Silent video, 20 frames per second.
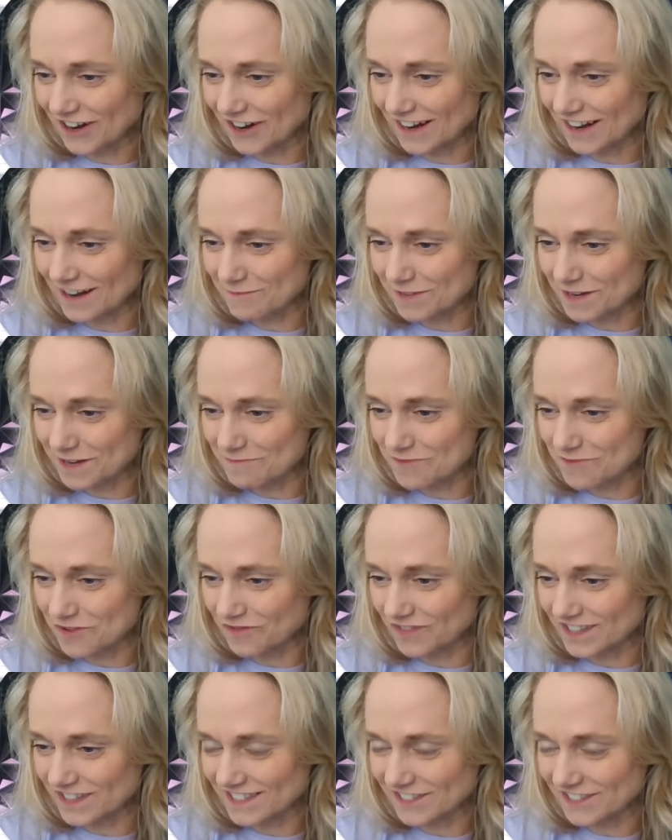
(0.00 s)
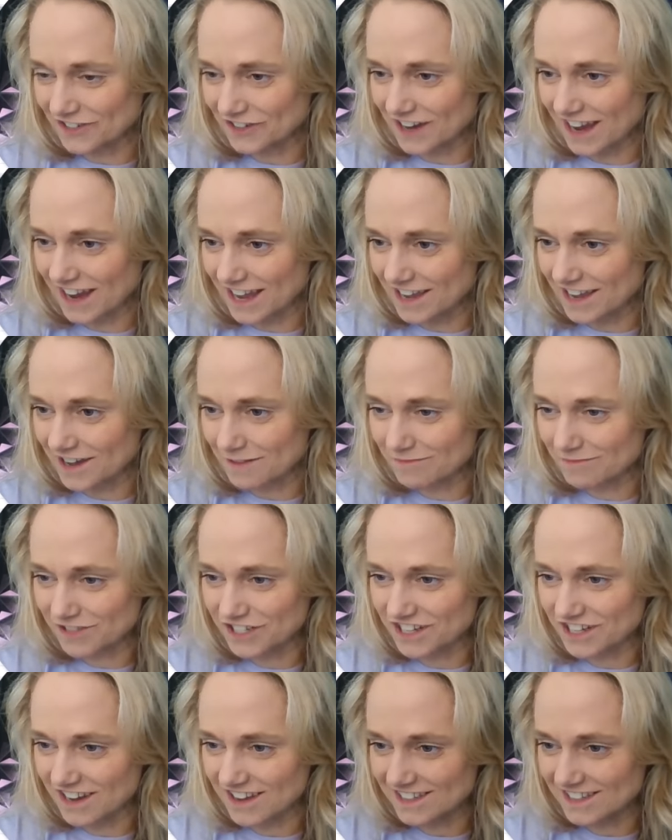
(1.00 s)
and I'm gonna move this little guy up
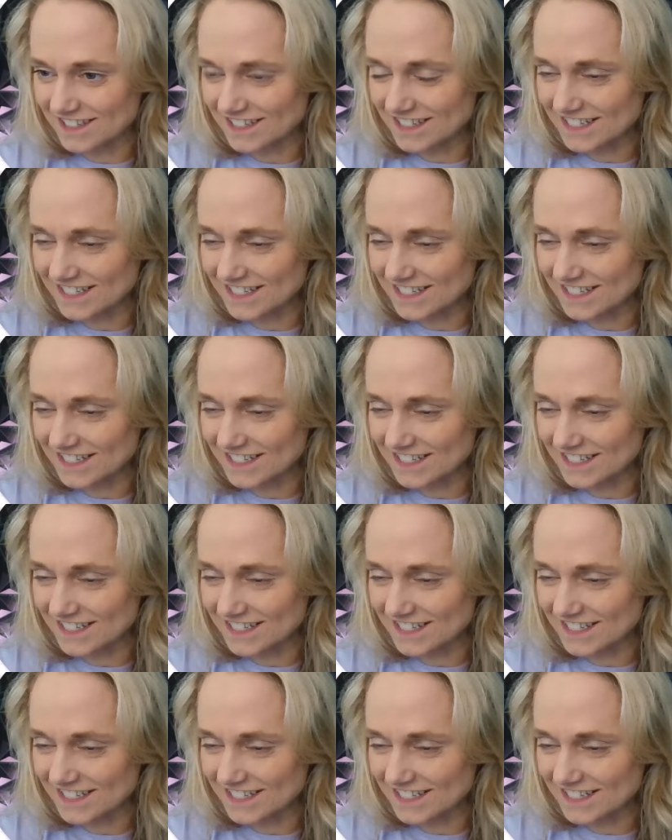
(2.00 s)
just